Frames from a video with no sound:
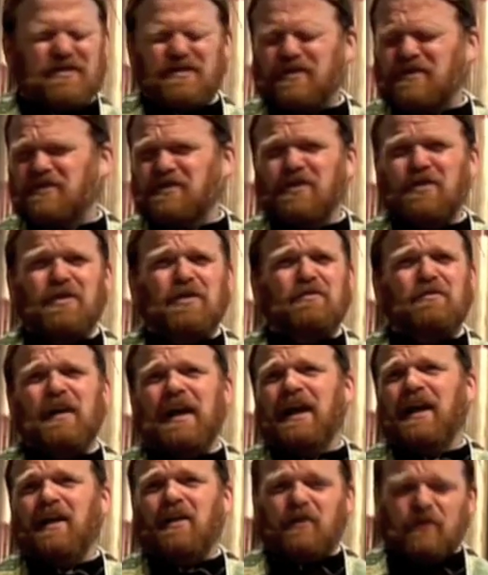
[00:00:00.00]
to turn
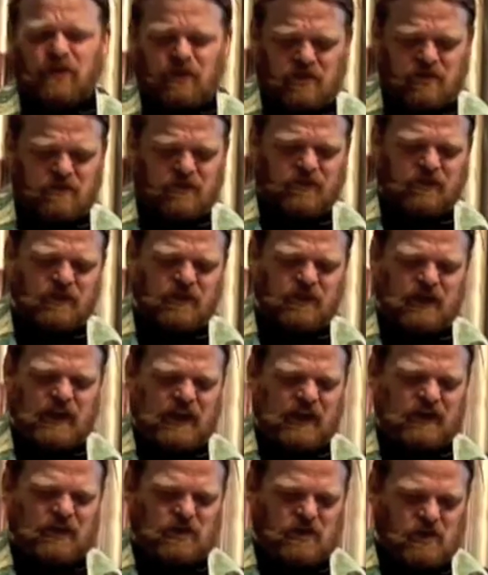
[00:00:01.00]
around over
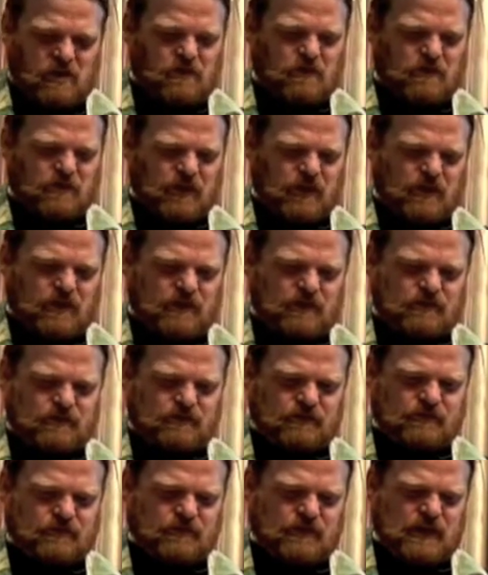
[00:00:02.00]
and over,
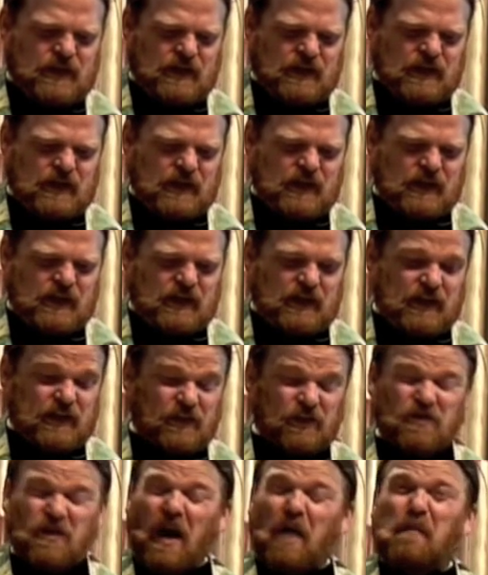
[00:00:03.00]

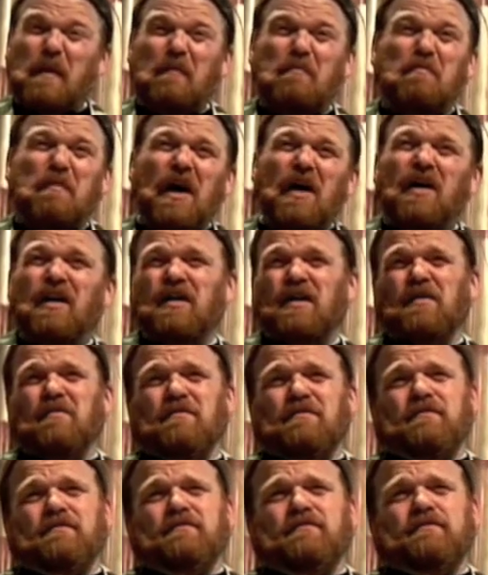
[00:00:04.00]
it'll drop a
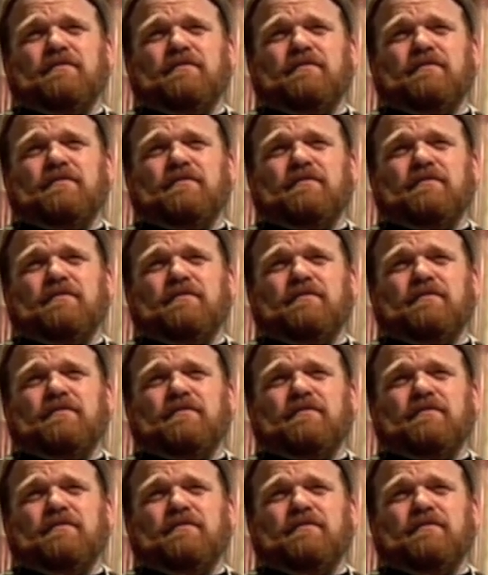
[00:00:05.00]
bomb.